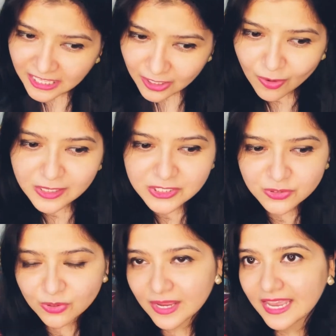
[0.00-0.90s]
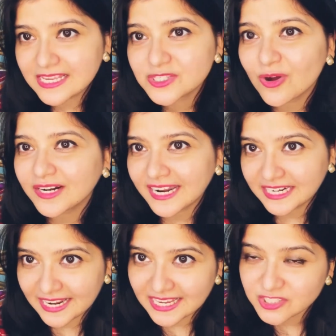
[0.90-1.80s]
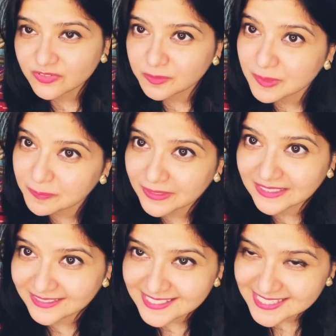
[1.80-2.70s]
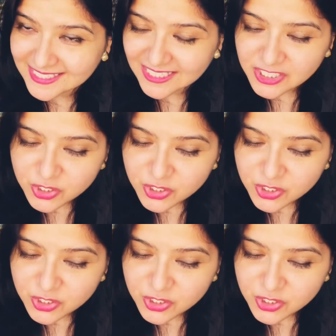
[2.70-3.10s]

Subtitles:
he also has got attached with people in the city.